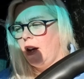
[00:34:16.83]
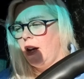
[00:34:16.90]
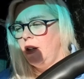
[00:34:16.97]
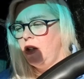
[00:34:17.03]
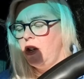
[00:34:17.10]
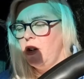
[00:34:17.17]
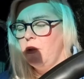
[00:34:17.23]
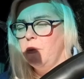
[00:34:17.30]

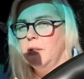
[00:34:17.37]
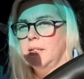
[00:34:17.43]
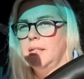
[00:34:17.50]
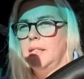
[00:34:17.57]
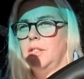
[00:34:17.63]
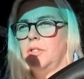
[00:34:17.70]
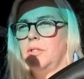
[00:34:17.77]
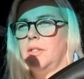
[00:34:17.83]
And you know what's
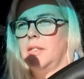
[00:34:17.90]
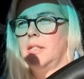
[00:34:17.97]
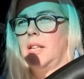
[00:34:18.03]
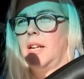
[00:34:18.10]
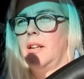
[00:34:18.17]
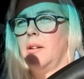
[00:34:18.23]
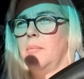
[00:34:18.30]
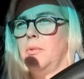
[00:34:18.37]

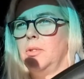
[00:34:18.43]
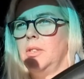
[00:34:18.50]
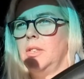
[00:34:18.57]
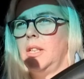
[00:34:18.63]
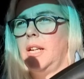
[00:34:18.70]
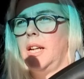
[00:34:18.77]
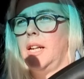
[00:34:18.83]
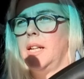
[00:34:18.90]
interesting? I'm
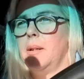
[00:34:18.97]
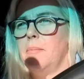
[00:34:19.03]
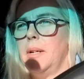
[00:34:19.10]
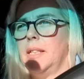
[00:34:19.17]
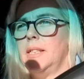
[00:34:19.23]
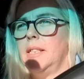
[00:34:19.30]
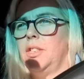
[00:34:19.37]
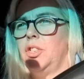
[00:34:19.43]
also getting the
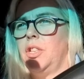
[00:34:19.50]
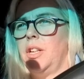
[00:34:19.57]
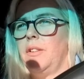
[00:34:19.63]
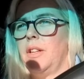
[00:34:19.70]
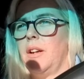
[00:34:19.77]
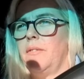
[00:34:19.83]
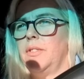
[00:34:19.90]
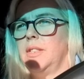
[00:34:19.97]
message
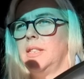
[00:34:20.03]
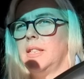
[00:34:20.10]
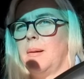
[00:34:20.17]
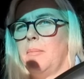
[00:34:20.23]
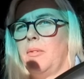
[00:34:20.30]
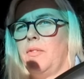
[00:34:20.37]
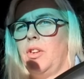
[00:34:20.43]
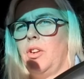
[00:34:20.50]
here that for
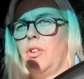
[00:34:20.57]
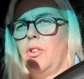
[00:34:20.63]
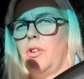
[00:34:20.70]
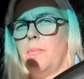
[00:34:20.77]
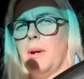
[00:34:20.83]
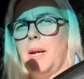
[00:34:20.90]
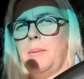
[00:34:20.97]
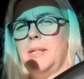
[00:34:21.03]
some of you,
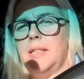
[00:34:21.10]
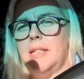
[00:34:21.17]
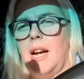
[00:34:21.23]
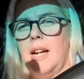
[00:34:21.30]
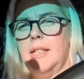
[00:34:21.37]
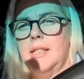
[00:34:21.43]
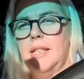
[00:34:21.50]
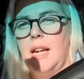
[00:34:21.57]
you may be
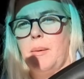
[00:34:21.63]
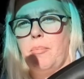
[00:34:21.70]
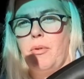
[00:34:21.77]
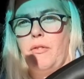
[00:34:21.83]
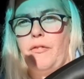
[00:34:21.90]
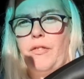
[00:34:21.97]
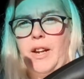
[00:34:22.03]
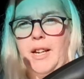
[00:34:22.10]
starting to get
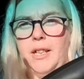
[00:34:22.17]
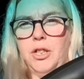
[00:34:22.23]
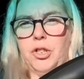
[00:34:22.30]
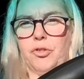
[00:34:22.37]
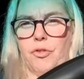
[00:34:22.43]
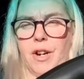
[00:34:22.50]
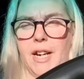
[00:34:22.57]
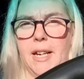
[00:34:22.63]
prophetic
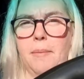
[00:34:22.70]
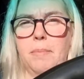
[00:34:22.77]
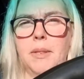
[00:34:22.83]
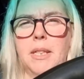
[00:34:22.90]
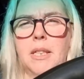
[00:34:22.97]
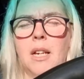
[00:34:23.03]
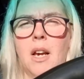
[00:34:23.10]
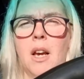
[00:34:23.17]

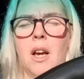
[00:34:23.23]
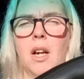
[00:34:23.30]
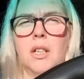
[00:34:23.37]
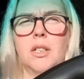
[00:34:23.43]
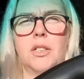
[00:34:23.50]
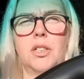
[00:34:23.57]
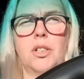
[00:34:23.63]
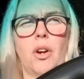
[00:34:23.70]
dreams.
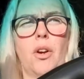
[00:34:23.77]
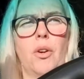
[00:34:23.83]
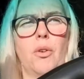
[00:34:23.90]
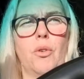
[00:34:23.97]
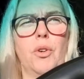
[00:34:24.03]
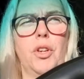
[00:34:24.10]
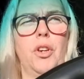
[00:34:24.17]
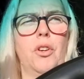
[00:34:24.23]
So,
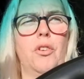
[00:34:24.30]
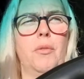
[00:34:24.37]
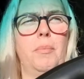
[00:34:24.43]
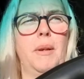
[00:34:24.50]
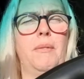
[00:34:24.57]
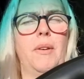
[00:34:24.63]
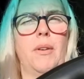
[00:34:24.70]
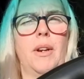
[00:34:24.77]
or you could
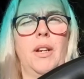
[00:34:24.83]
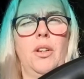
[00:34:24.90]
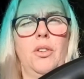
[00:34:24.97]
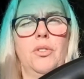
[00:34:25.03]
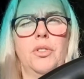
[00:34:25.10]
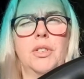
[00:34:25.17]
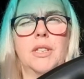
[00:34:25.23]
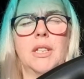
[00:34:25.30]
be very
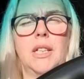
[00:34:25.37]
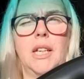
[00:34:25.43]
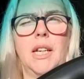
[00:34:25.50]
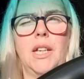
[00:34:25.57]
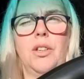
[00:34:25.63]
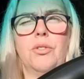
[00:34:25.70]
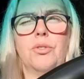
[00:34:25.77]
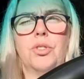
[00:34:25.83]
lucid
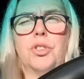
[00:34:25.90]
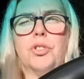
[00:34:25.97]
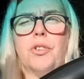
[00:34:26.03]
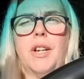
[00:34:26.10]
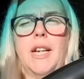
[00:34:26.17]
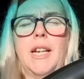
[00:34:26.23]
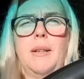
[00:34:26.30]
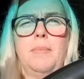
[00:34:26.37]
in your
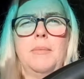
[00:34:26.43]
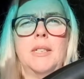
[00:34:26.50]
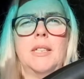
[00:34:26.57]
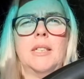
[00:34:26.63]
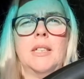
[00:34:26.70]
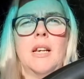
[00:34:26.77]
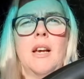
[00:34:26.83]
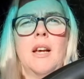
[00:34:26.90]

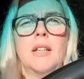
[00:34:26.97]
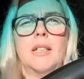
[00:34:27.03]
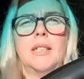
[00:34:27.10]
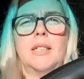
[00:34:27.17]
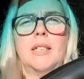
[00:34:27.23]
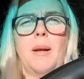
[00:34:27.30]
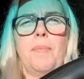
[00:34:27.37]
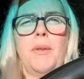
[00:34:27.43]
dreams.
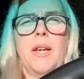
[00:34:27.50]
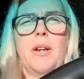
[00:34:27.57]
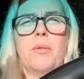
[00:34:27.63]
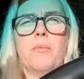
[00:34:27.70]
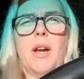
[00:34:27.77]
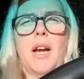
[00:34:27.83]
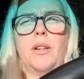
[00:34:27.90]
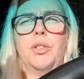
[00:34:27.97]
There's something
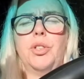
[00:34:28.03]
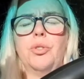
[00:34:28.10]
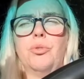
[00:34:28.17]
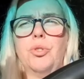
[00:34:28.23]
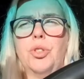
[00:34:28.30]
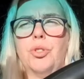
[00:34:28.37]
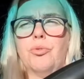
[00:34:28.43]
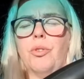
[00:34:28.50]
around
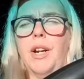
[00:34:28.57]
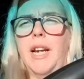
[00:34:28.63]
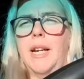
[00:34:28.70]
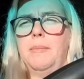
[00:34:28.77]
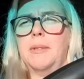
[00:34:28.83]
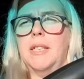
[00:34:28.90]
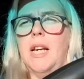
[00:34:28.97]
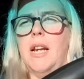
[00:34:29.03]
your
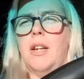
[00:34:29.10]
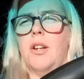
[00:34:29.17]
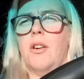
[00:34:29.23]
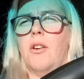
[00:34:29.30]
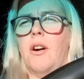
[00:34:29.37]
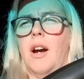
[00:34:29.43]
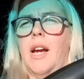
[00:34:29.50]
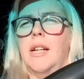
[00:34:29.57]
dreams at
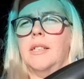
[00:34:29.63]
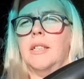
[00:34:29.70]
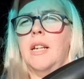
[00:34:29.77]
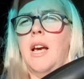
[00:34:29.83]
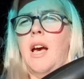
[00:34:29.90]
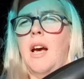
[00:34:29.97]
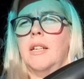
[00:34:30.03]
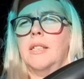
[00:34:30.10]
night.
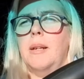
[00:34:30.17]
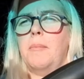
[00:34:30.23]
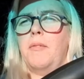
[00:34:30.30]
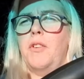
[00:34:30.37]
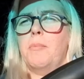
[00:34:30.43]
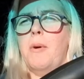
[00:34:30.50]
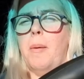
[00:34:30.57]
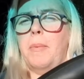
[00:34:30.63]
Some
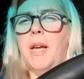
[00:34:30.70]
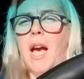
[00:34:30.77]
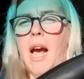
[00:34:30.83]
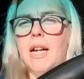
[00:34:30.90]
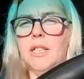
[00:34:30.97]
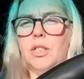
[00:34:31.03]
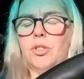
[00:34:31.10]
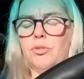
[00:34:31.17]
of you might be
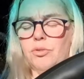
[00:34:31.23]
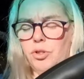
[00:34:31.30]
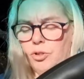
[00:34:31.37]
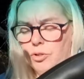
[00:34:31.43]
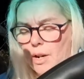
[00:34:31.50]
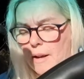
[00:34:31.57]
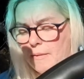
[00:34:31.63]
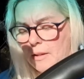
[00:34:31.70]
astral
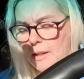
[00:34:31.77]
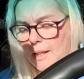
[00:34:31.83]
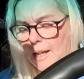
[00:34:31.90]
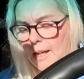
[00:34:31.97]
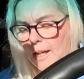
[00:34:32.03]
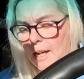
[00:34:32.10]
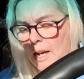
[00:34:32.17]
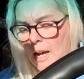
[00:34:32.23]

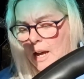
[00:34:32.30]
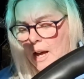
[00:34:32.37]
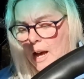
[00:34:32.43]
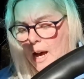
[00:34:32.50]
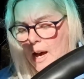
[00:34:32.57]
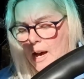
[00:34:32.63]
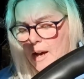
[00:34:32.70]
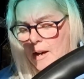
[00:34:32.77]
traveling.
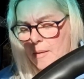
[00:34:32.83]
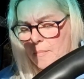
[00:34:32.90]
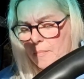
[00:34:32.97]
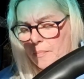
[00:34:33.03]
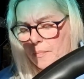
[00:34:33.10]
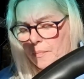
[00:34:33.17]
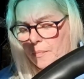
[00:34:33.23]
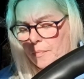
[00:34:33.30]

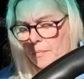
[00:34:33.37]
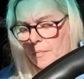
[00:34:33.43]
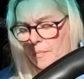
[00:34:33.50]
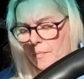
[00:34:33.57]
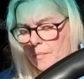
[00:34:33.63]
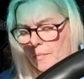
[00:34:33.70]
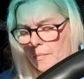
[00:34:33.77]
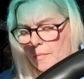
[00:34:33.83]
If
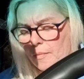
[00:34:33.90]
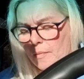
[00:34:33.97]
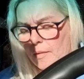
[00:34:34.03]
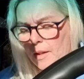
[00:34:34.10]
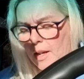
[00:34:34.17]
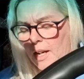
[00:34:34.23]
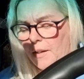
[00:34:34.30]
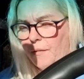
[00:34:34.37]

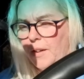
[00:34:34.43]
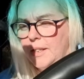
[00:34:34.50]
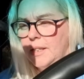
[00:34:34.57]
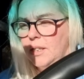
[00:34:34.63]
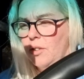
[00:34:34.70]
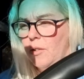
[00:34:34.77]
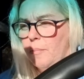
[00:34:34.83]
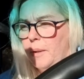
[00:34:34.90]

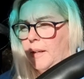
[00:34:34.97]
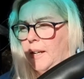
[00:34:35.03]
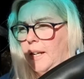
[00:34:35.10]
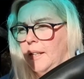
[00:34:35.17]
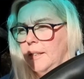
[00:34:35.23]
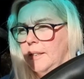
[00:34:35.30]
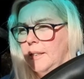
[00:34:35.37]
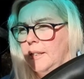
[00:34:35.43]
it's not
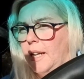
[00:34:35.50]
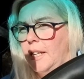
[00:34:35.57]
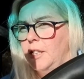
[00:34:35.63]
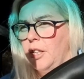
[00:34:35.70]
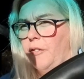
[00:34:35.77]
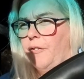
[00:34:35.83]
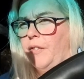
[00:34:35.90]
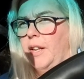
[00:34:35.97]
beginner
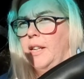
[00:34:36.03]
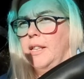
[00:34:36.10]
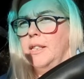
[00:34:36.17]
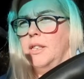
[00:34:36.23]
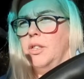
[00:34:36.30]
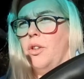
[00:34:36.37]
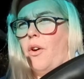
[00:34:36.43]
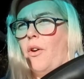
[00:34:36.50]
stage, I feel
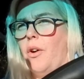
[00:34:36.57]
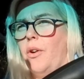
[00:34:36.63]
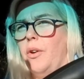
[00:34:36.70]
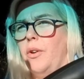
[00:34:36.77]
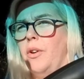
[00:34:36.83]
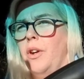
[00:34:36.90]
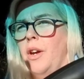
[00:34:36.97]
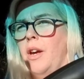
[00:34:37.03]
as
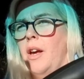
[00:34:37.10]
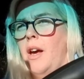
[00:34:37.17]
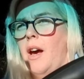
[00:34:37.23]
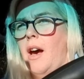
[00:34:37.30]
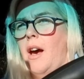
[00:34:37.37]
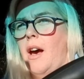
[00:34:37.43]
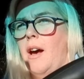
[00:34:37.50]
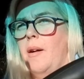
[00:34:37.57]
though
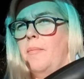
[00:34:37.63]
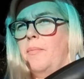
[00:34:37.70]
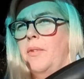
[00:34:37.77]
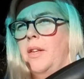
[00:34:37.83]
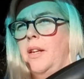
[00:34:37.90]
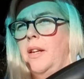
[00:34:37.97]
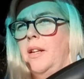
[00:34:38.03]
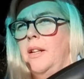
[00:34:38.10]

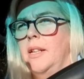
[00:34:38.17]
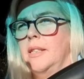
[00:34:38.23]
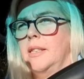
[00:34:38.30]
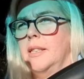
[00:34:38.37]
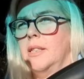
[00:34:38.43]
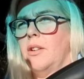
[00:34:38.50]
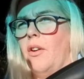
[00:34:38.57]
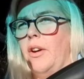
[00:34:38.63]
this
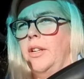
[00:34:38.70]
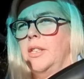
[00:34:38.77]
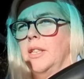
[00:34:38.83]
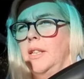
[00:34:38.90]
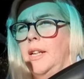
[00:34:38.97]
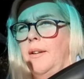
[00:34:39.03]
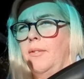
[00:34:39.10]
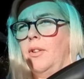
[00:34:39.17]
is going
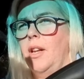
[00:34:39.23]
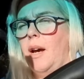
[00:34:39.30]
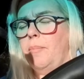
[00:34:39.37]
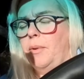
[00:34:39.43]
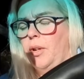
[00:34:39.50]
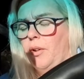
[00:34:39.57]
to level up.